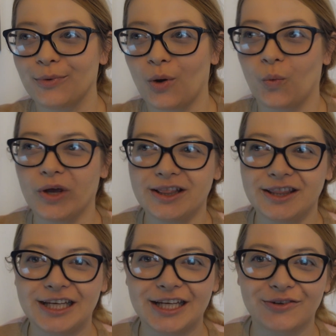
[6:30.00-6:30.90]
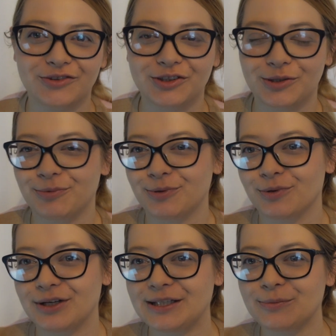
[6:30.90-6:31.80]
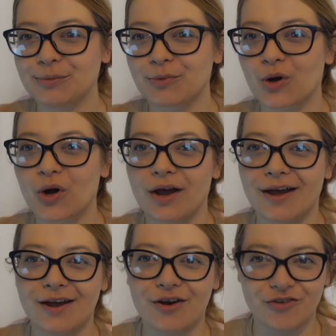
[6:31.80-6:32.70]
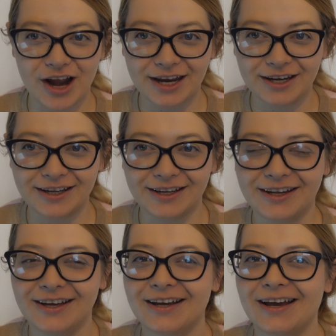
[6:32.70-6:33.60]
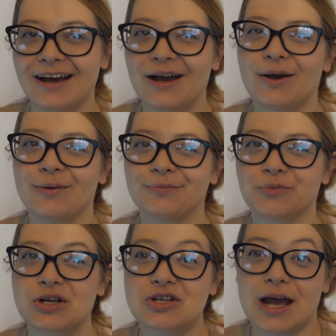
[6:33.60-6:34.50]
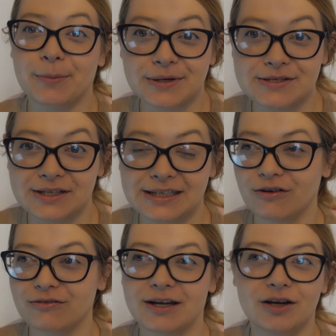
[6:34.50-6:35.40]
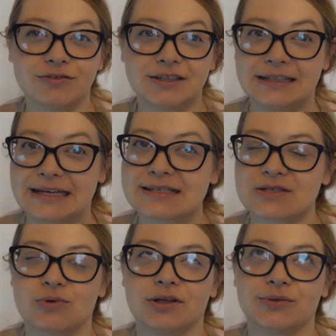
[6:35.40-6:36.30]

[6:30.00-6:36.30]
windy, a little bit more rainy, which I personally love. I love the days as well